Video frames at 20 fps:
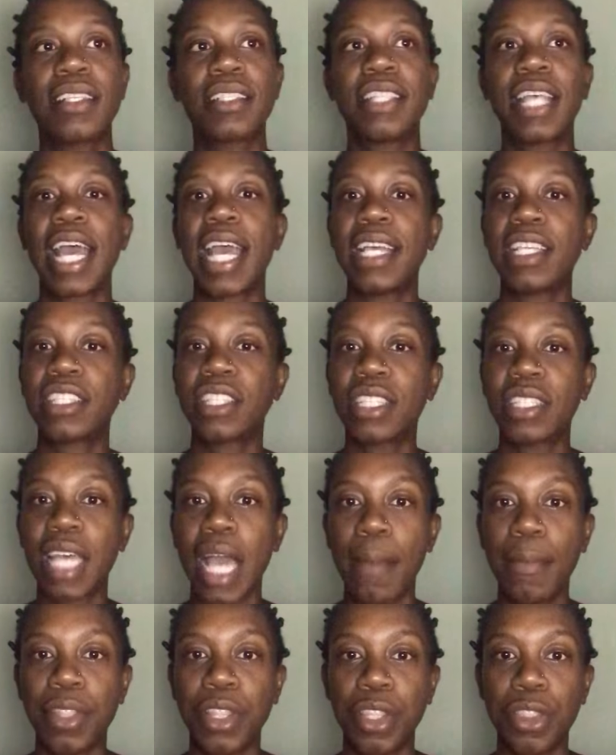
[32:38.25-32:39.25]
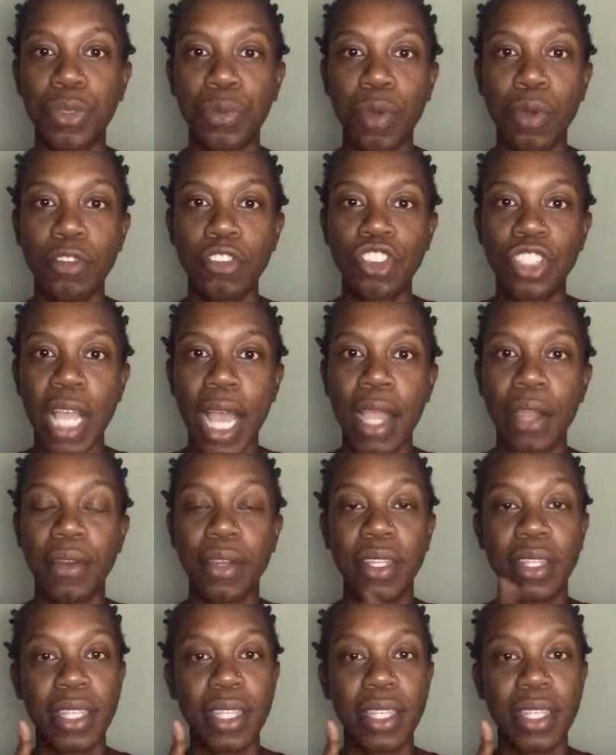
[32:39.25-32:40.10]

that is the time of the throat chakra.